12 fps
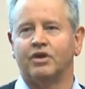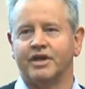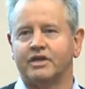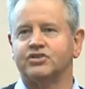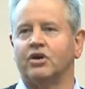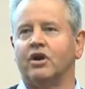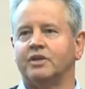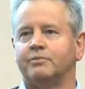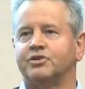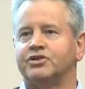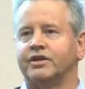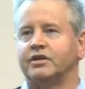my
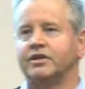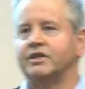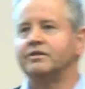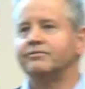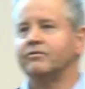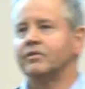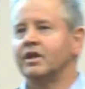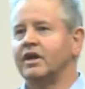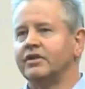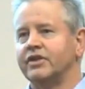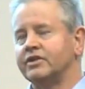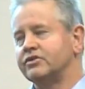anxiety particularly,
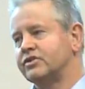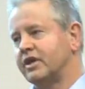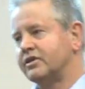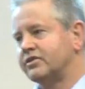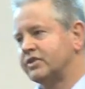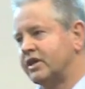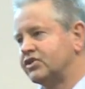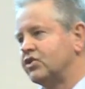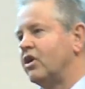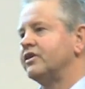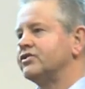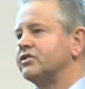and that
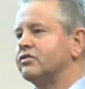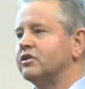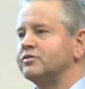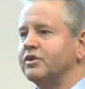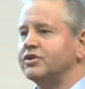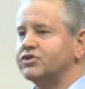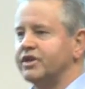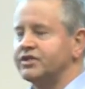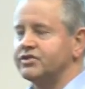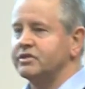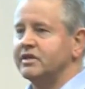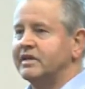tightness across my
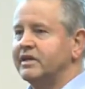chest